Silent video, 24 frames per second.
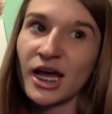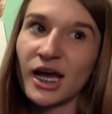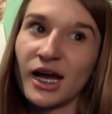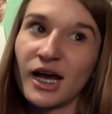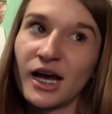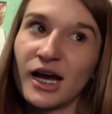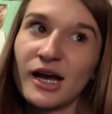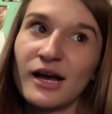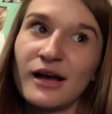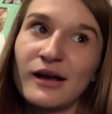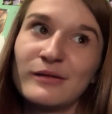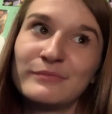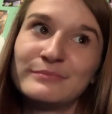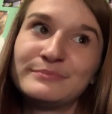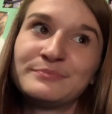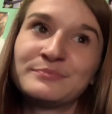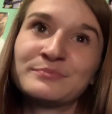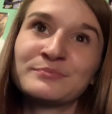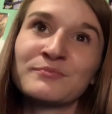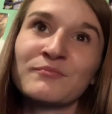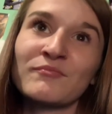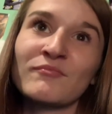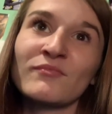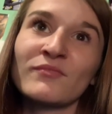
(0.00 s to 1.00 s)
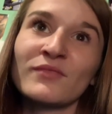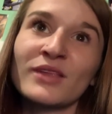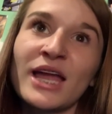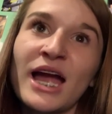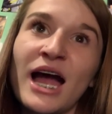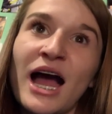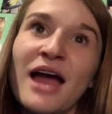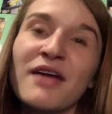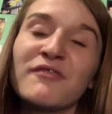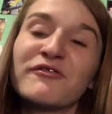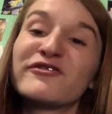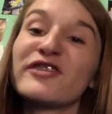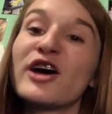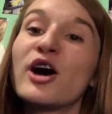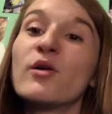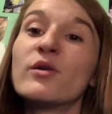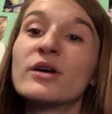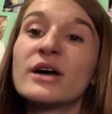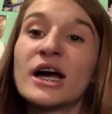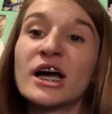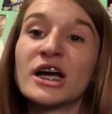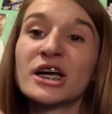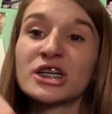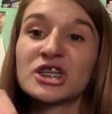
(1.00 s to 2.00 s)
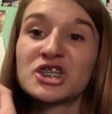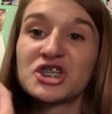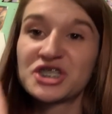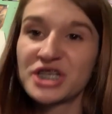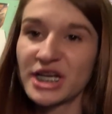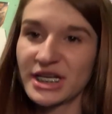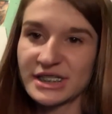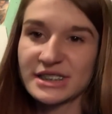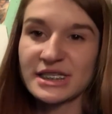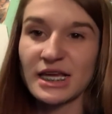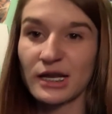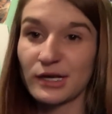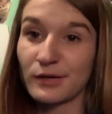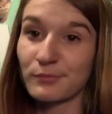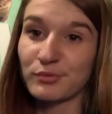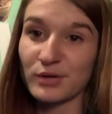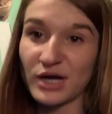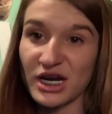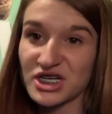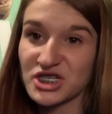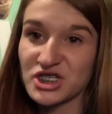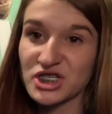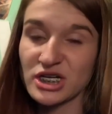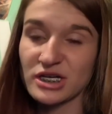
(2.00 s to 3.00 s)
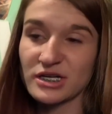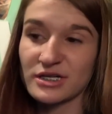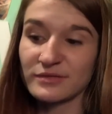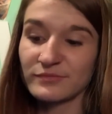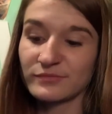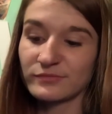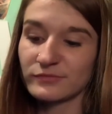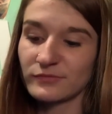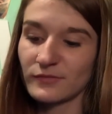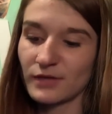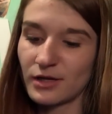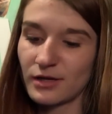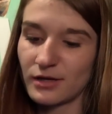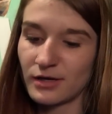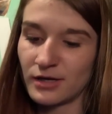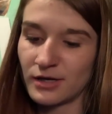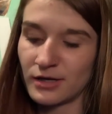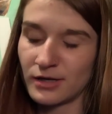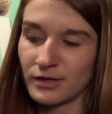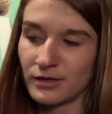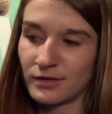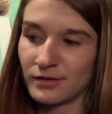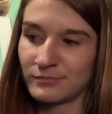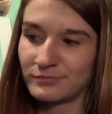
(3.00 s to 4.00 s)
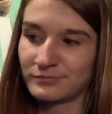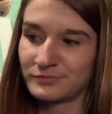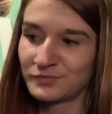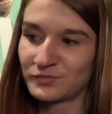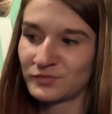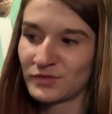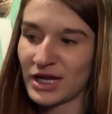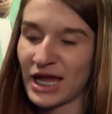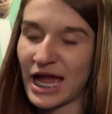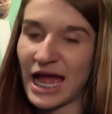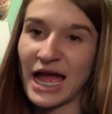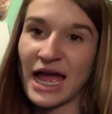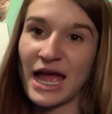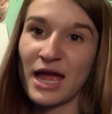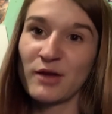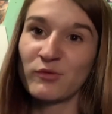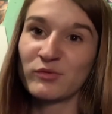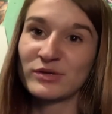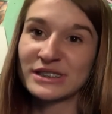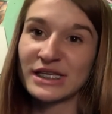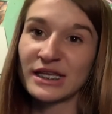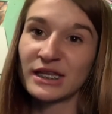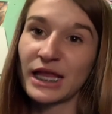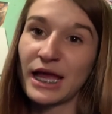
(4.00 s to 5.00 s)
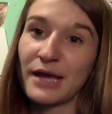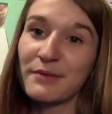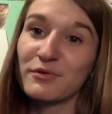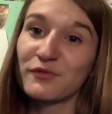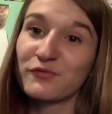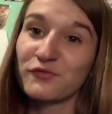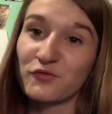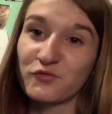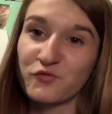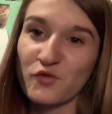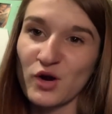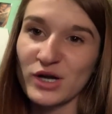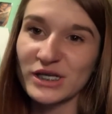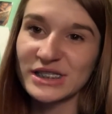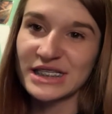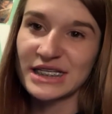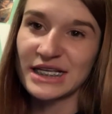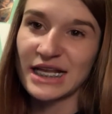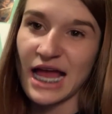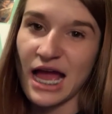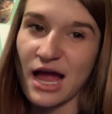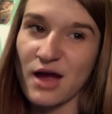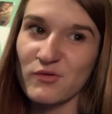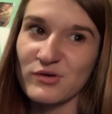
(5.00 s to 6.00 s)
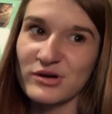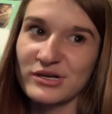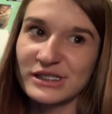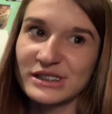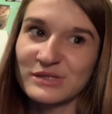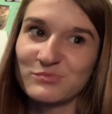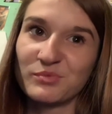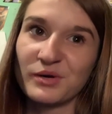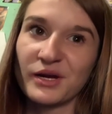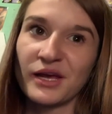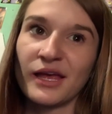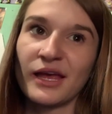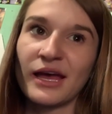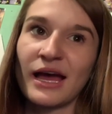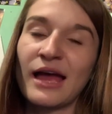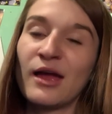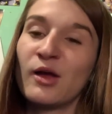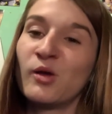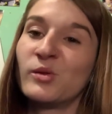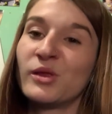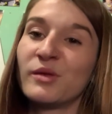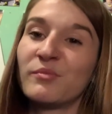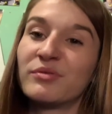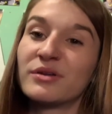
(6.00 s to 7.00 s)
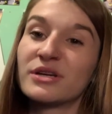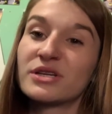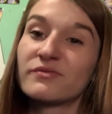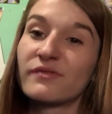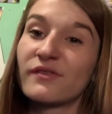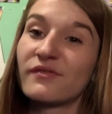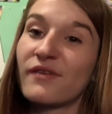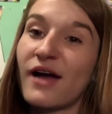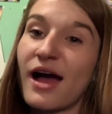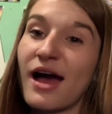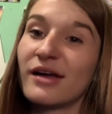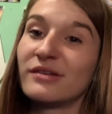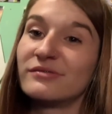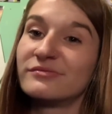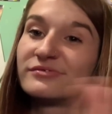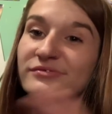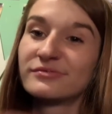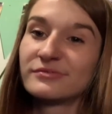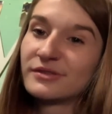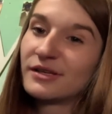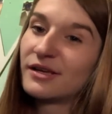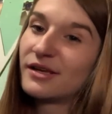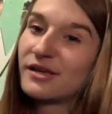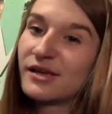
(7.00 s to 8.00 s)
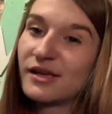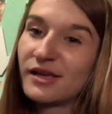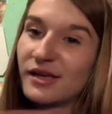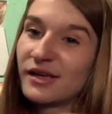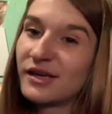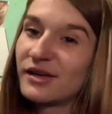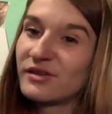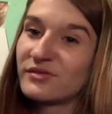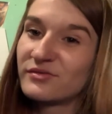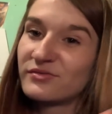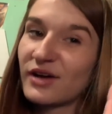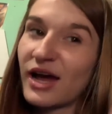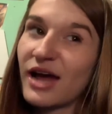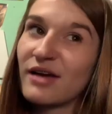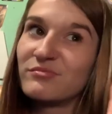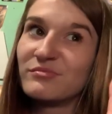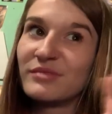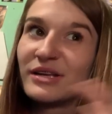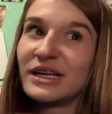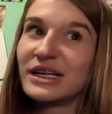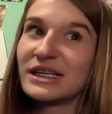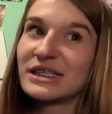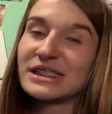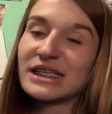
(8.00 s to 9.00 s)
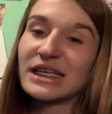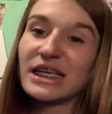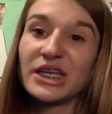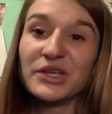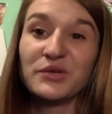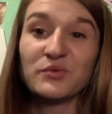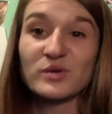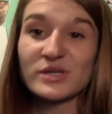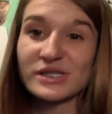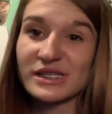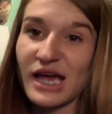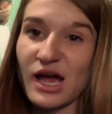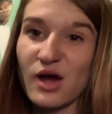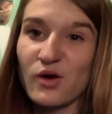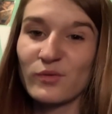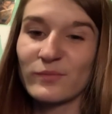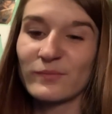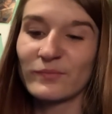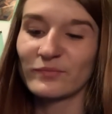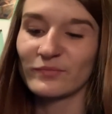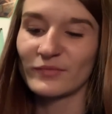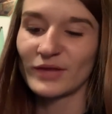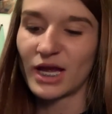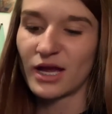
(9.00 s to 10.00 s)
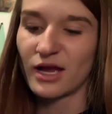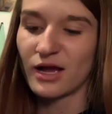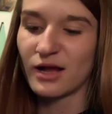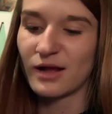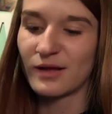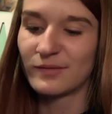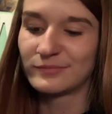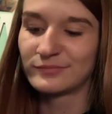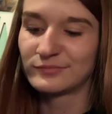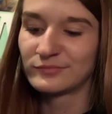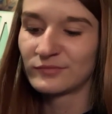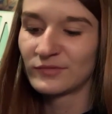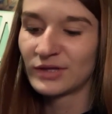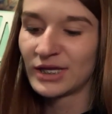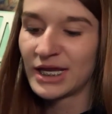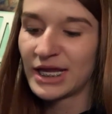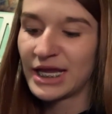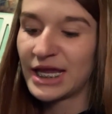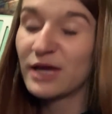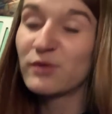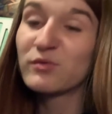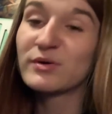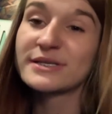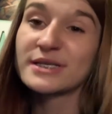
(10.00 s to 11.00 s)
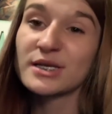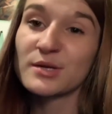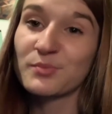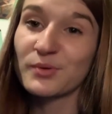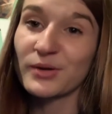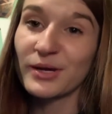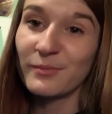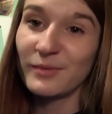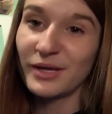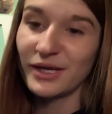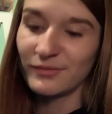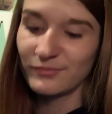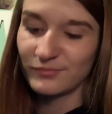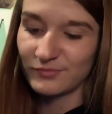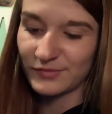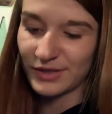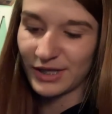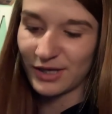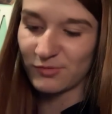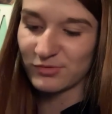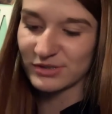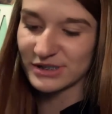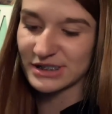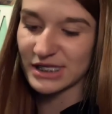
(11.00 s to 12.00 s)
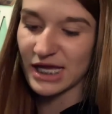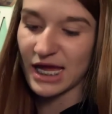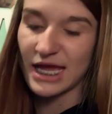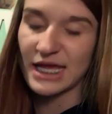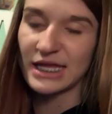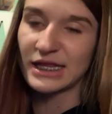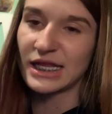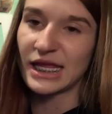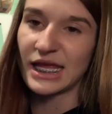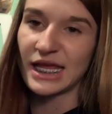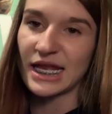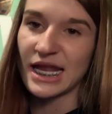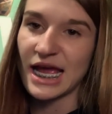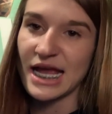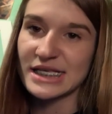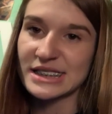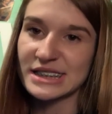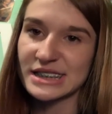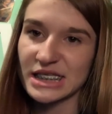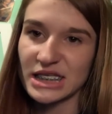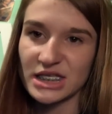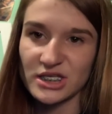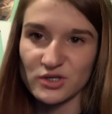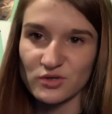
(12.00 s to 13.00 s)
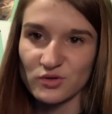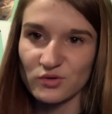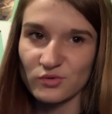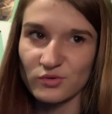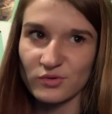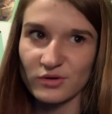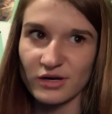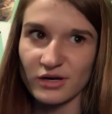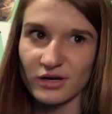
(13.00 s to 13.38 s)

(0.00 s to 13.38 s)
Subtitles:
I felt a shit ton of pressure. I was in labor for 14 hours, but I only pushed for 5 minutes, and he was out. He was a preemie. He was not in the NICU.